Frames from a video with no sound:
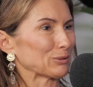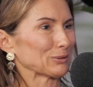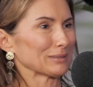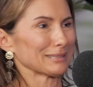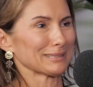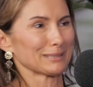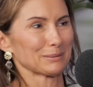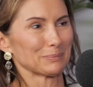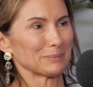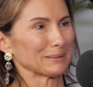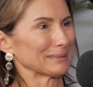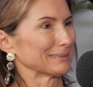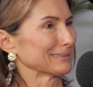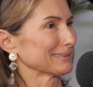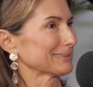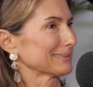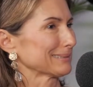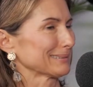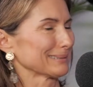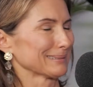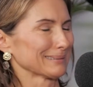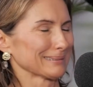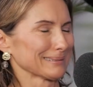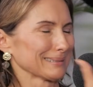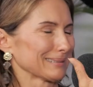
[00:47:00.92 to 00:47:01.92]
all these
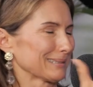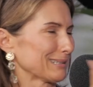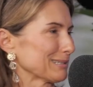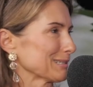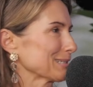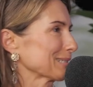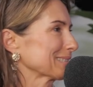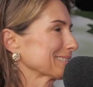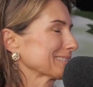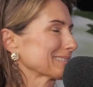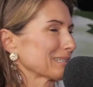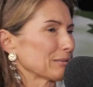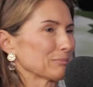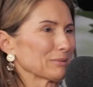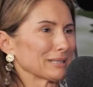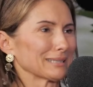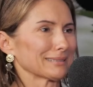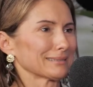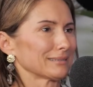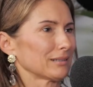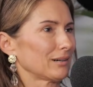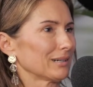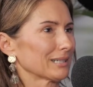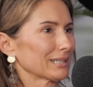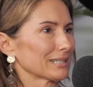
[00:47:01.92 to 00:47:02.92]
businesses, and I'm
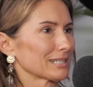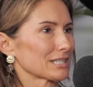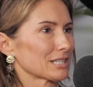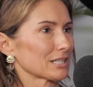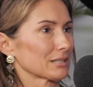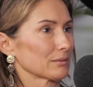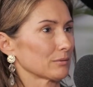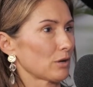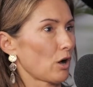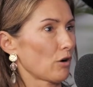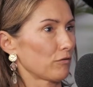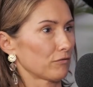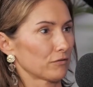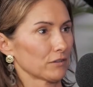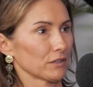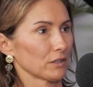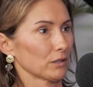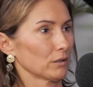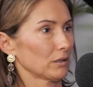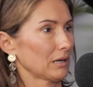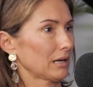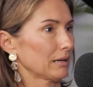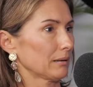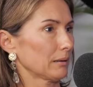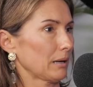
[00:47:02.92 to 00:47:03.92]
excited to offer
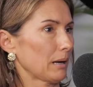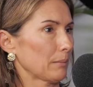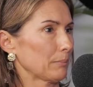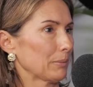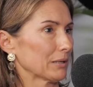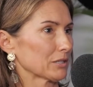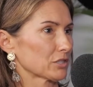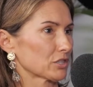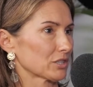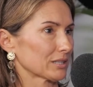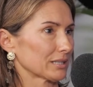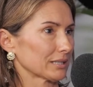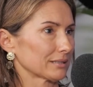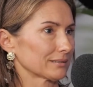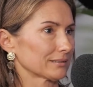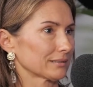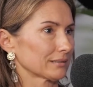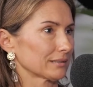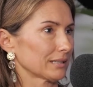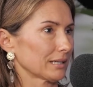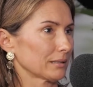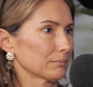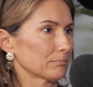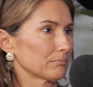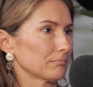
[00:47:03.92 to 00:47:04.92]
a bunch of things
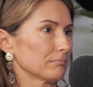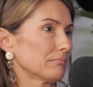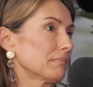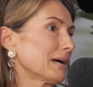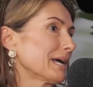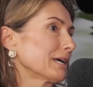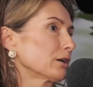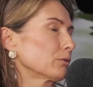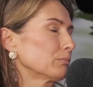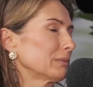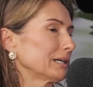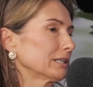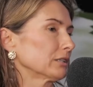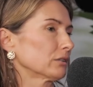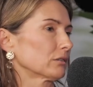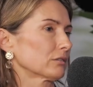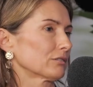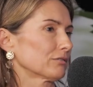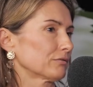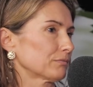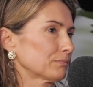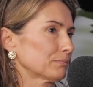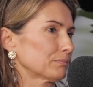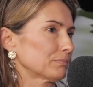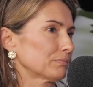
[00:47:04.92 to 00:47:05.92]
that they may or may not
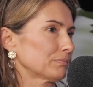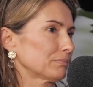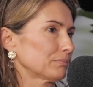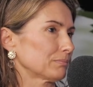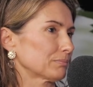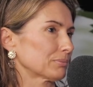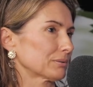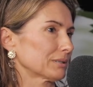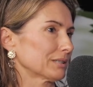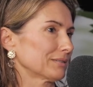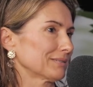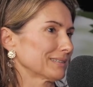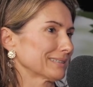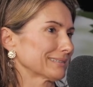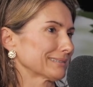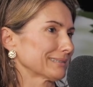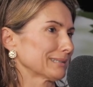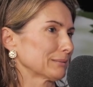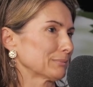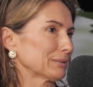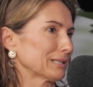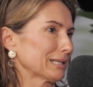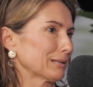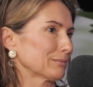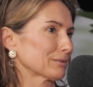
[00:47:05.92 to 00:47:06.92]
have
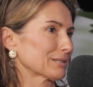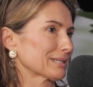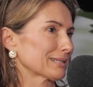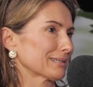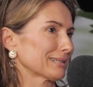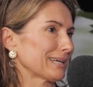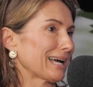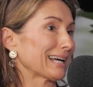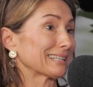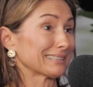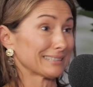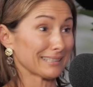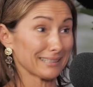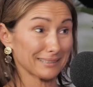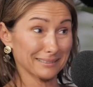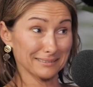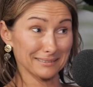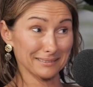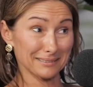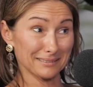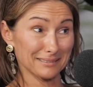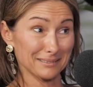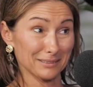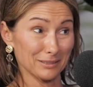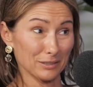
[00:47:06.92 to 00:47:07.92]
previously been able to
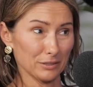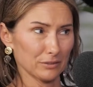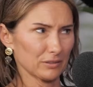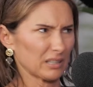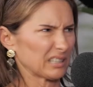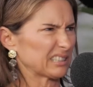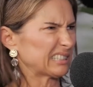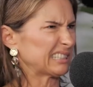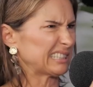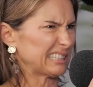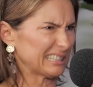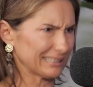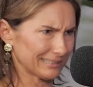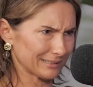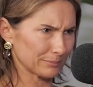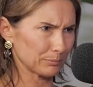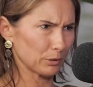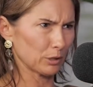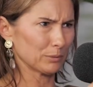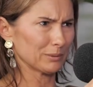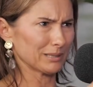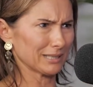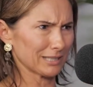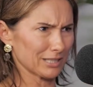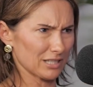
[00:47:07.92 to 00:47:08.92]
access, at this
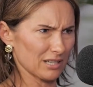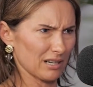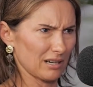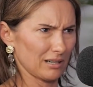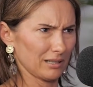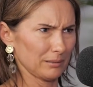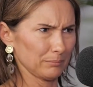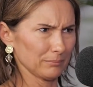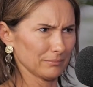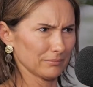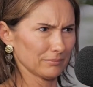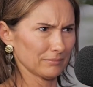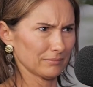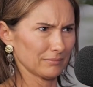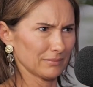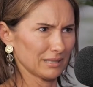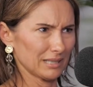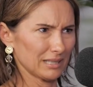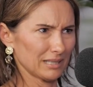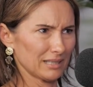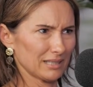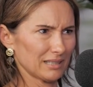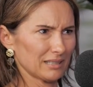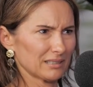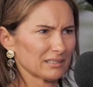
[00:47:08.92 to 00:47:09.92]
moment in time.
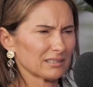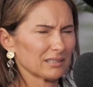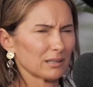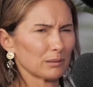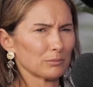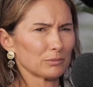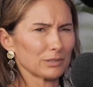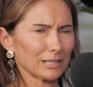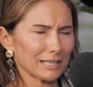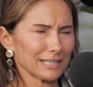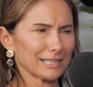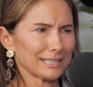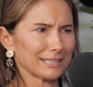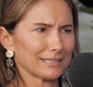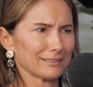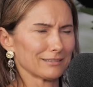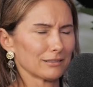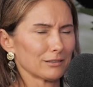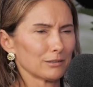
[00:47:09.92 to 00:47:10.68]
So I'm really,